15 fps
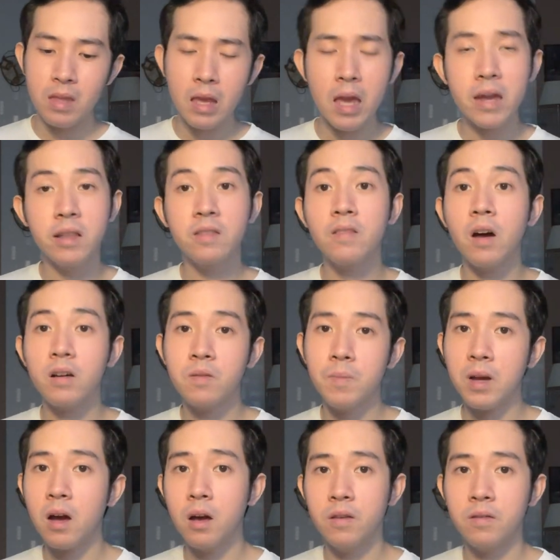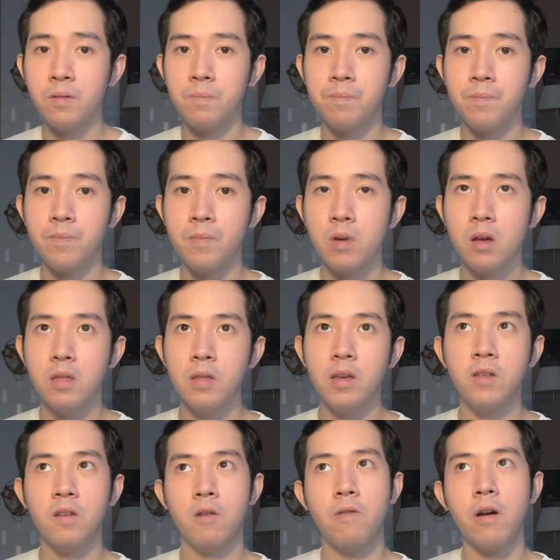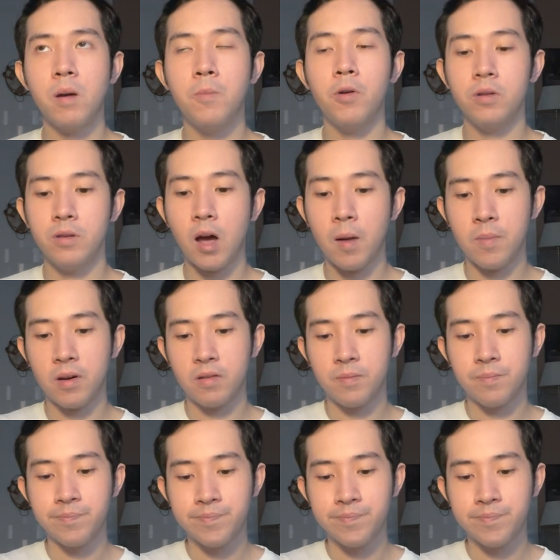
And it sucks because these are very important topics.